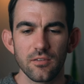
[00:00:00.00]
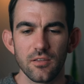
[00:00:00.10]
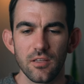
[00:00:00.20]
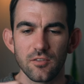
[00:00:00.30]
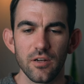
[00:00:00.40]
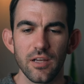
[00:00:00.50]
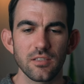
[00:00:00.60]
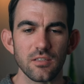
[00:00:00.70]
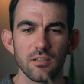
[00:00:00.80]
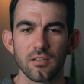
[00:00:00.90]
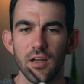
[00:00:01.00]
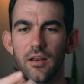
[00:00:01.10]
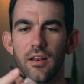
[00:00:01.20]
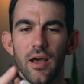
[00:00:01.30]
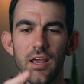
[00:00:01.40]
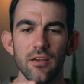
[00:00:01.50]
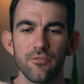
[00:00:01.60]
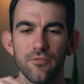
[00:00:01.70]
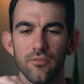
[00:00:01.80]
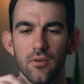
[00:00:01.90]
These are nice because it's got a
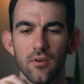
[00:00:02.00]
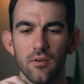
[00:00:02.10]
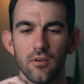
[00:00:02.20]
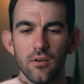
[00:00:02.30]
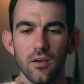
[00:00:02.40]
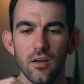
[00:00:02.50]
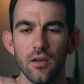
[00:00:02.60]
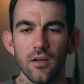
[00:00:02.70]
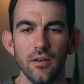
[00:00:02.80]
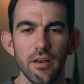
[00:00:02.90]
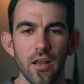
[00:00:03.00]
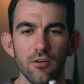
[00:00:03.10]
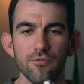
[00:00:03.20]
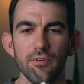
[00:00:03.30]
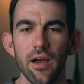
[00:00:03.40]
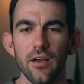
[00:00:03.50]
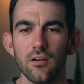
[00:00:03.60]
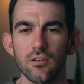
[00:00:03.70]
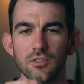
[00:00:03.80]
knife, uh, nail file,